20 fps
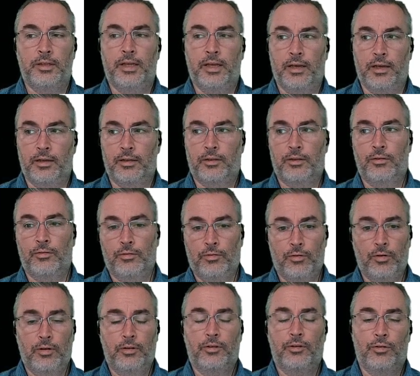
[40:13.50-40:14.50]
Yeah,
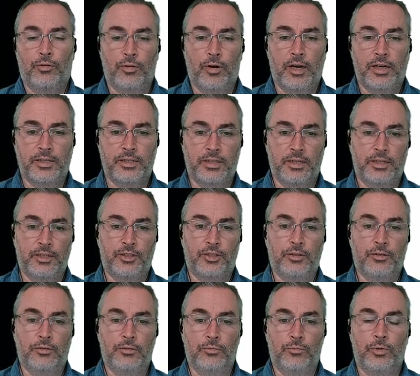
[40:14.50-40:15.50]
the Horizon
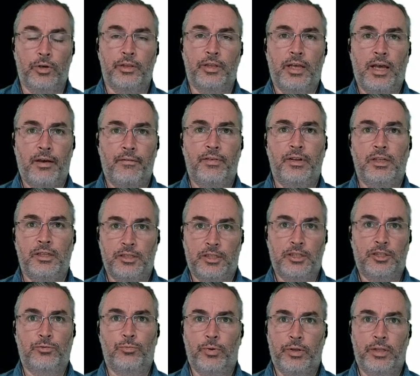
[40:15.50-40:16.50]
issue. Well, the evidence is